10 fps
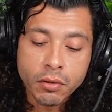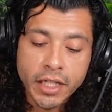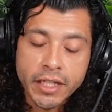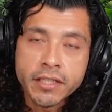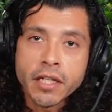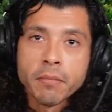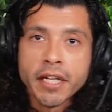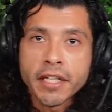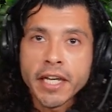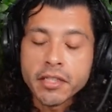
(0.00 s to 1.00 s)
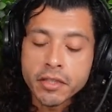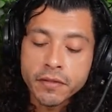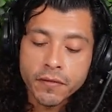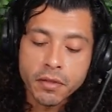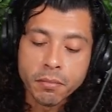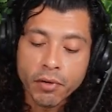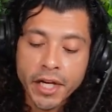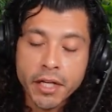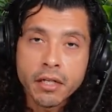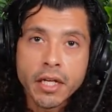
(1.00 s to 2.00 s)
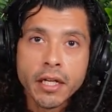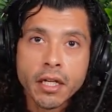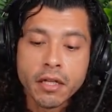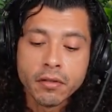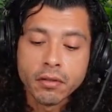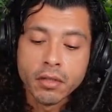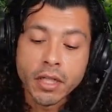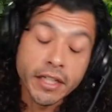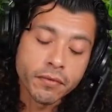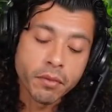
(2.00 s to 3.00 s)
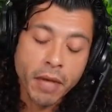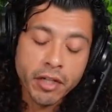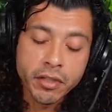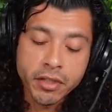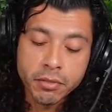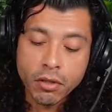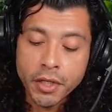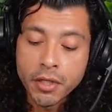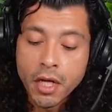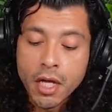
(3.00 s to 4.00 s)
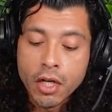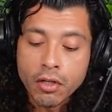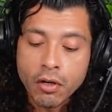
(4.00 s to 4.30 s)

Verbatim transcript: So like I said, medications for the brain and I guess for migraines, I'm sorry,